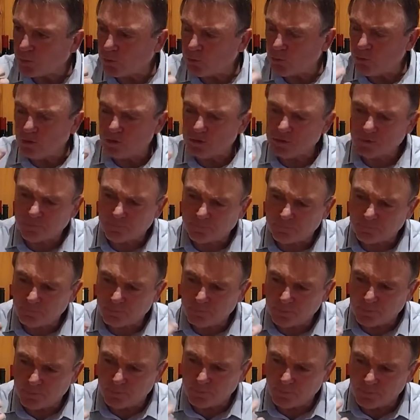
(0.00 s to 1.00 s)
All those
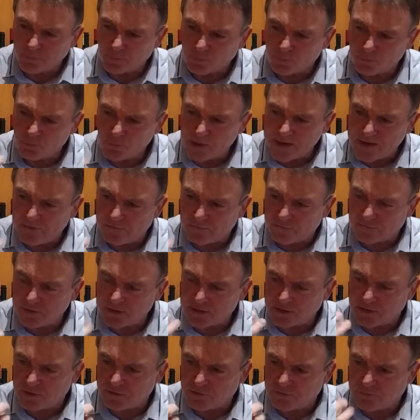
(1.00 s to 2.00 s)
red
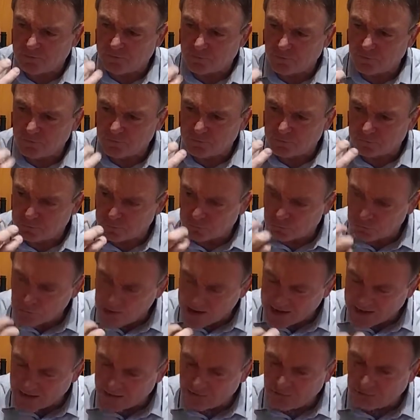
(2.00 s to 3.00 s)
fleshy fruits
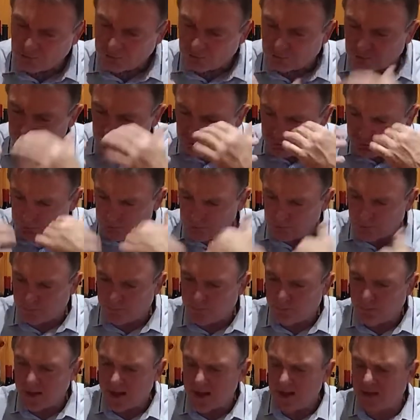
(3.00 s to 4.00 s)
running through the
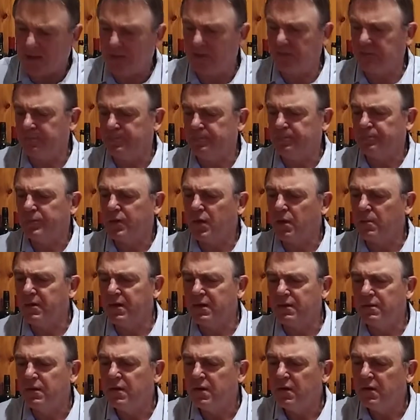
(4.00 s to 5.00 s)
palate. I
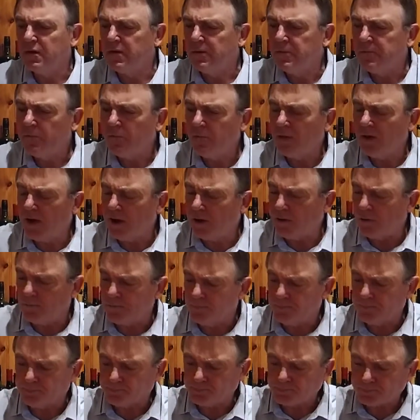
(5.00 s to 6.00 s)
mean, wow.
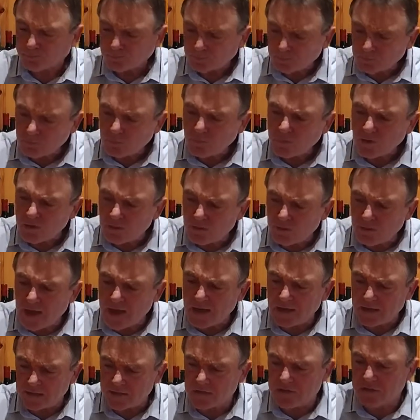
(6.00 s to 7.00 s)

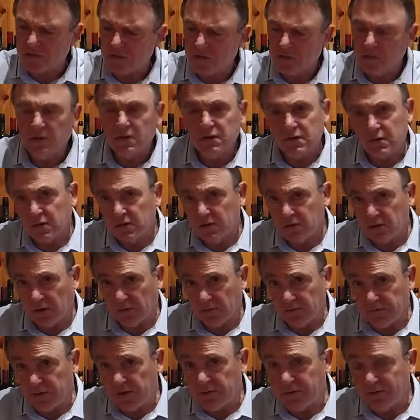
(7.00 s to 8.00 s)
That is a
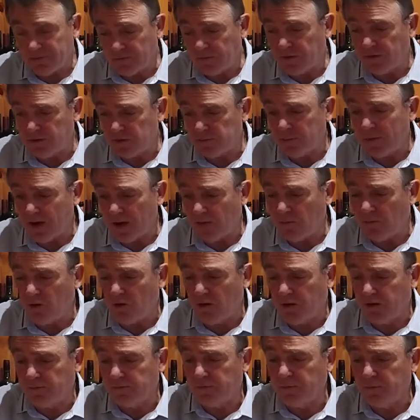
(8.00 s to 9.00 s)
very, very smart
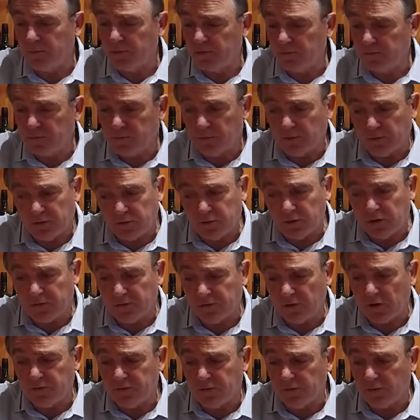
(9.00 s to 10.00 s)
wine from a, from a
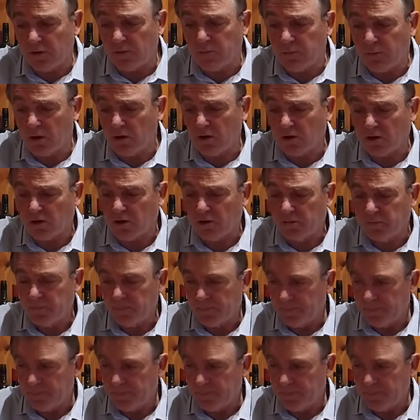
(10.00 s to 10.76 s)
thirty-five year old block.